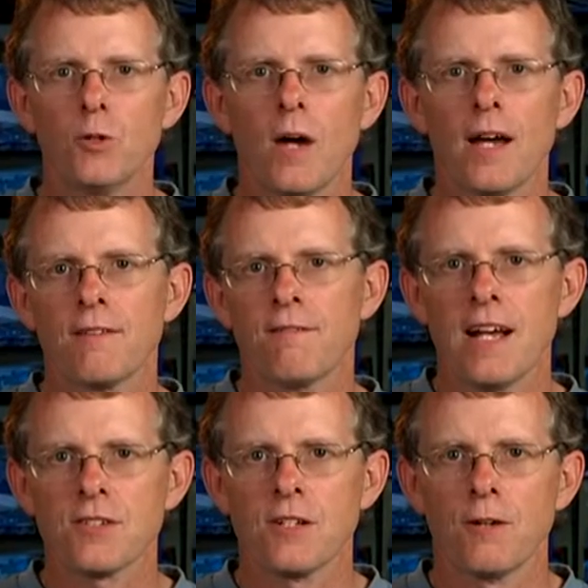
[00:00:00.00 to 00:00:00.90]
you're riding
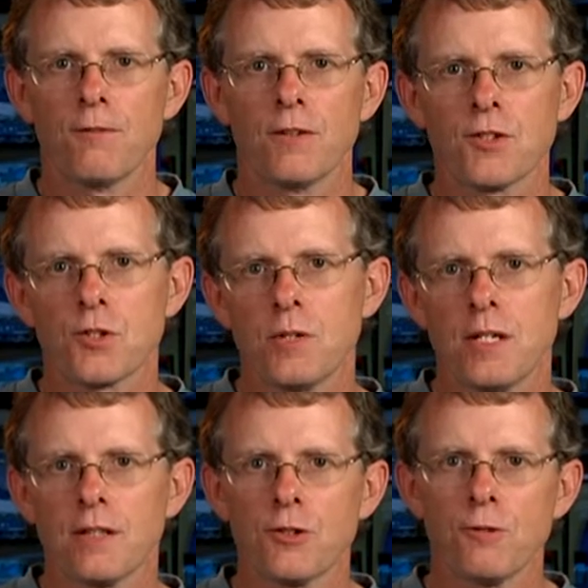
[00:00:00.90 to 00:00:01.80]
fast enough on the
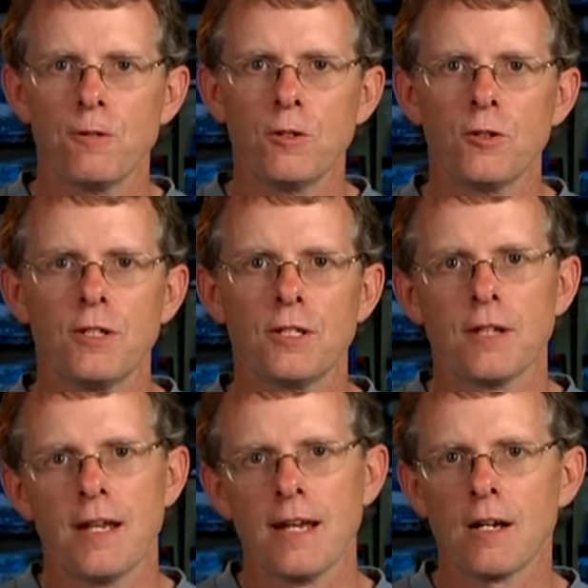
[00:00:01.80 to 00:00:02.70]
street that you feel you need
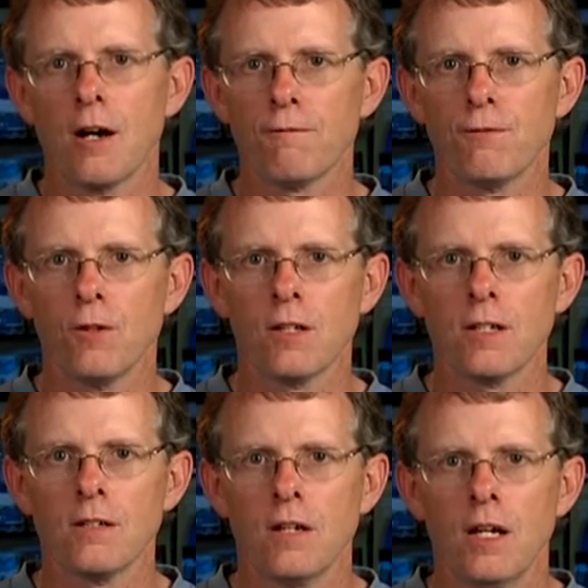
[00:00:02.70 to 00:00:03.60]
to hang off
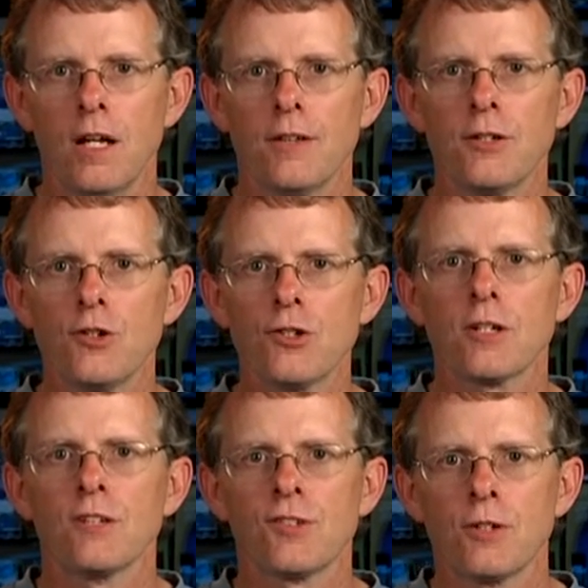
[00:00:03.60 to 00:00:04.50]
fully, then you
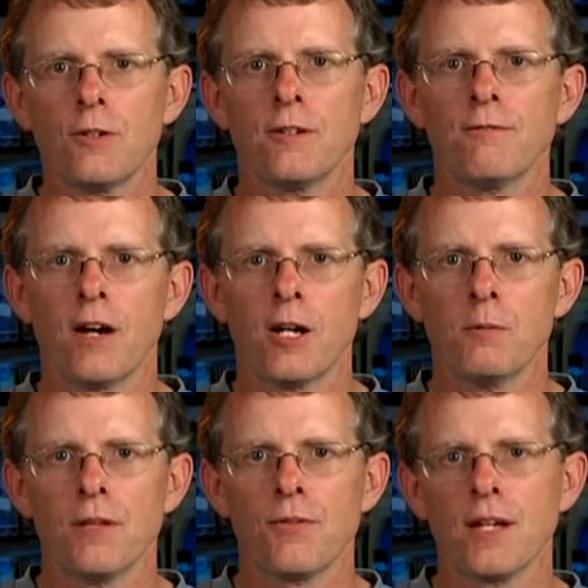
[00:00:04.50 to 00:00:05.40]
should consider an
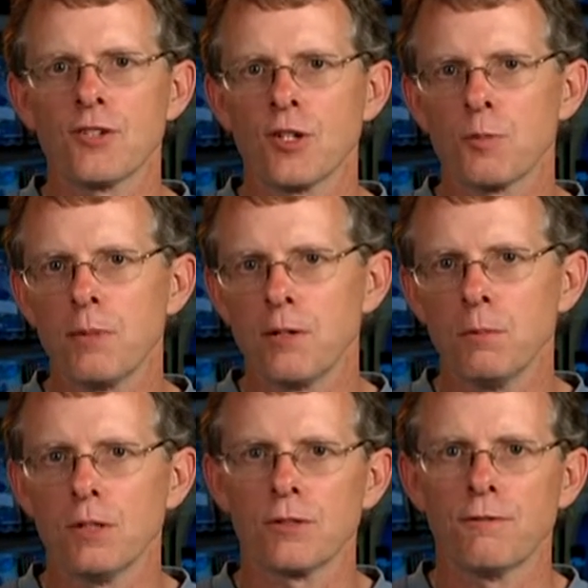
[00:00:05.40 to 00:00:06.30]
environment that is
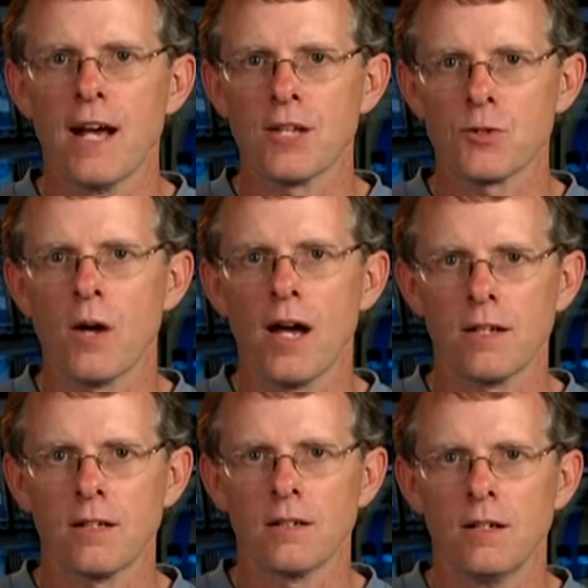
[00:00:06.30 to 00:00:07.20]
hospitable to fast
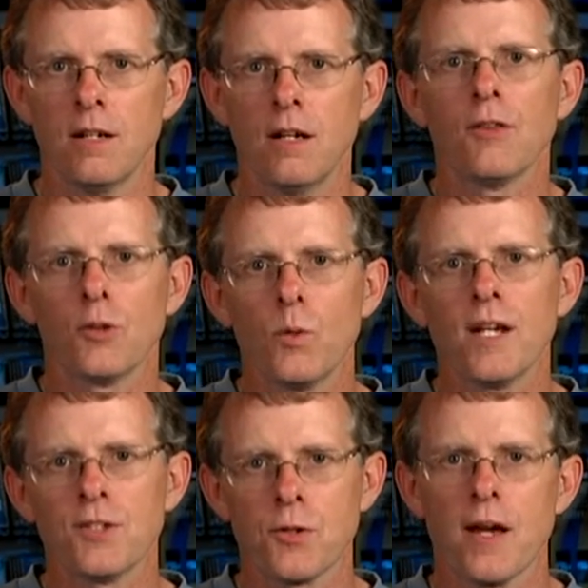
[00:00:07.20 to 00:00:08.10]
riding, the
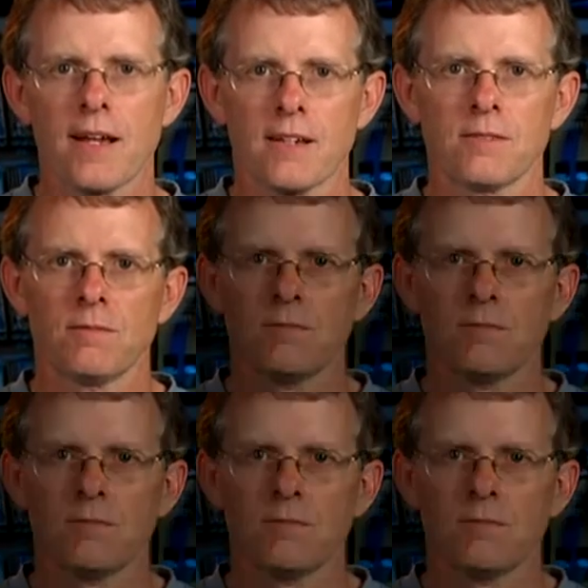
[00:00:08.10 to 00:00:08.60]
racetrack